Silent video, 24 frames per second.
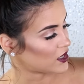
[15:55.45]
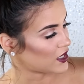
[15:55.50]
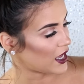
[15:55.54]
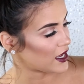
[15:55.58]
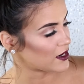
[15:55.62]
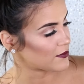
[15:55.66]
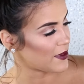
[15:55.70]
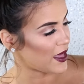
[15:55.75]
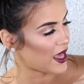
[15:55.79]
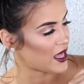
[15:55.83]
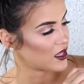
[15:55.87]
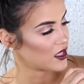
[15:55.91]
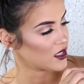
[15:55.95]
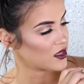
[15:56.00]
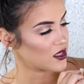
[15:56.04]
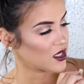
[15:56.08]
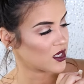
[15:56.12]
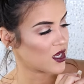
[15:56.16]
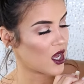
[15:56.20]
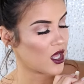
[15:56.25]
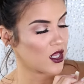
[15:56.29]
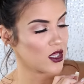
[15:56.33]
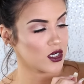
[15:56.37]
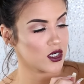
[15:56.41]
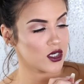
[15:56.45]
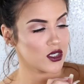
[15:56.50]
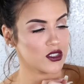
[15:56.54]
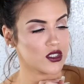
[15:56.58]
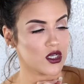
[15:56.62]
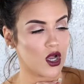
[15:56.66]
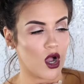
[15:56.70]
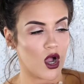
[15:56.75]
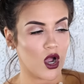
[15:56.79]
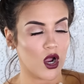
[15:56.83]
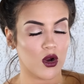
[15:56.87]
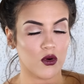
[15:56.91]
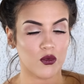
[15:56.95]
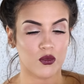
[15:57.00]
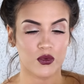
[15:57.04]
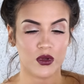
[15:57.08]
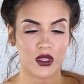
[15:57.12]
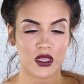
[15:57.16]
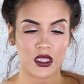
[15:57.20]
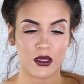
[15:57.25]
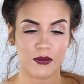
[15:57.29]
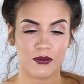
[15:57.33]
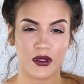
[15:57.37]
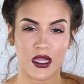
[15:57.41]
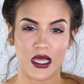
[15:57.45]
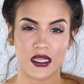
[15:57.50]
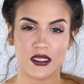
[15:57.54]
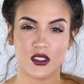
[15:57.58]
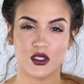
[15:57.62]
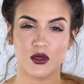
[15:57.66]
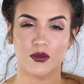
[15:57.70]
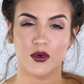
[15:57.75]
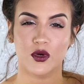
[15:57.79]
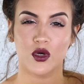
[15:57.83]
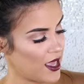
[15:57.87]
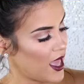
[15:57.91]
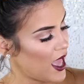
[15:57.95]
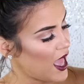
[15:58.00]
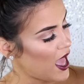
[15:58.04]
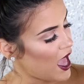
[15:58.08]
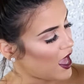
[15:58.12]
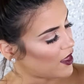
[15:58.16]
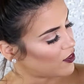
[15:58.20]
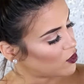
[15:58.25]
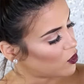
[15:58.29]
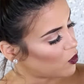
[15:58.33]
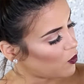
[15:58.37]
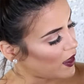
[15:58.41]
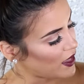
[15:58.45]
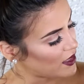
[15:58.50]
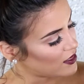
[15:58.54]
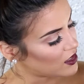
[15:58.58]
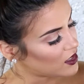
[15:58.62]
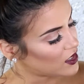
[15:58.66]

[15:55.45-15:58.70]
and Light palette. The colors are really blendable. And the way